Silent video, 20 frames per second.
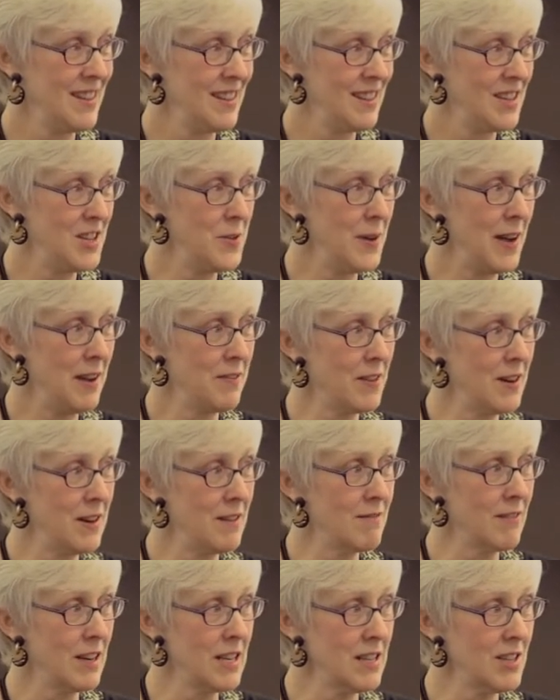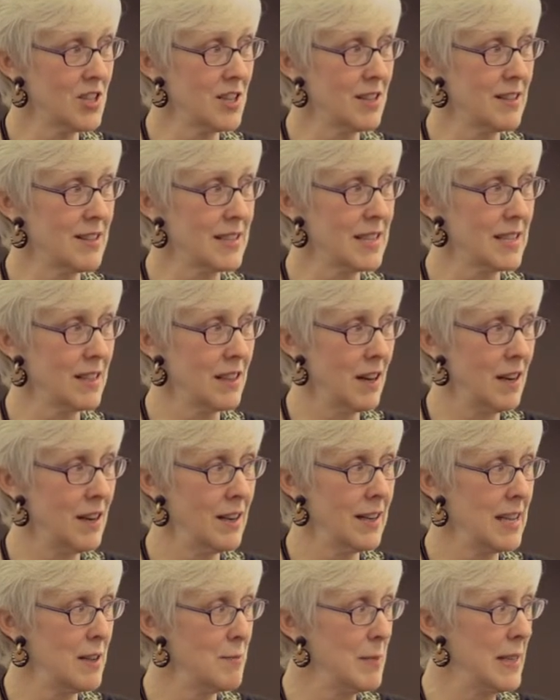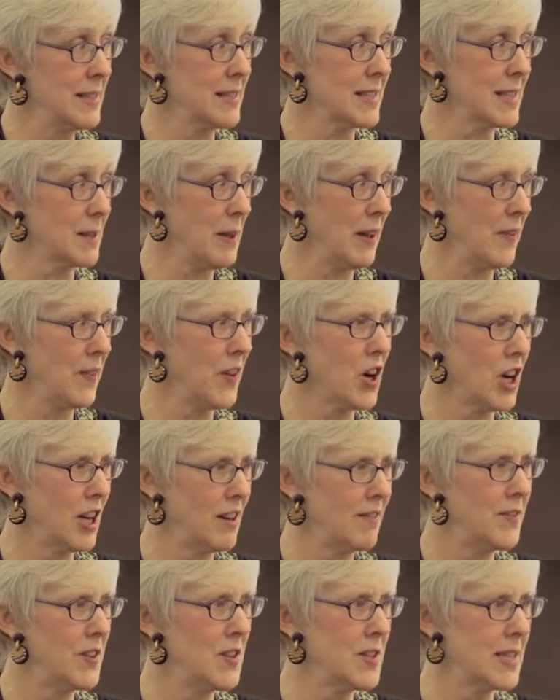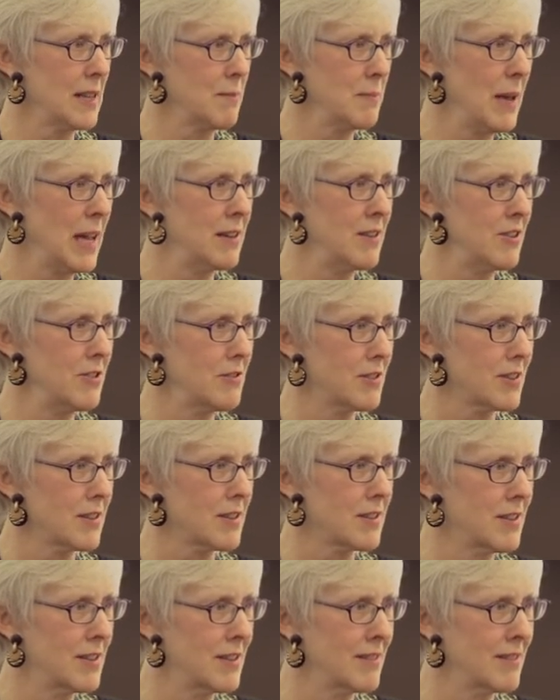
You have written restaurants long emails about their confusing menus.